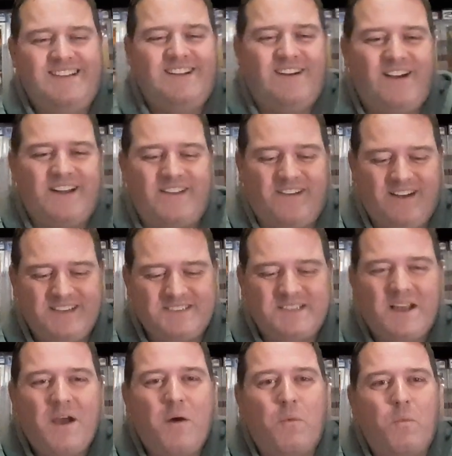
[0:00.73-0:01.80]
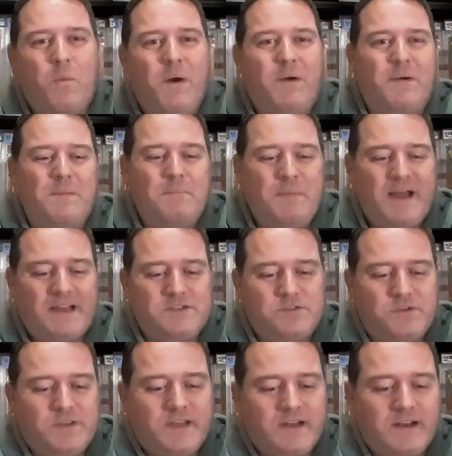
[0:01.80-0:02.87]
Hi guys, welcome back to
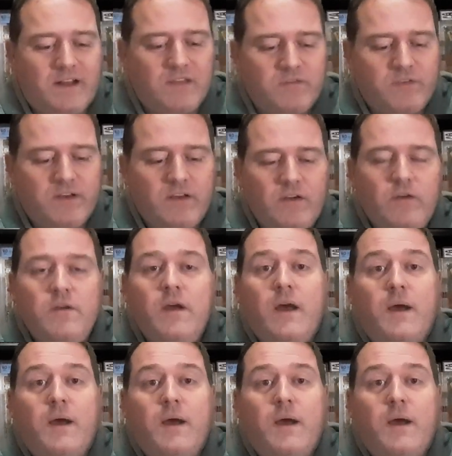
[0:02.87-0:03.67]
yet another video.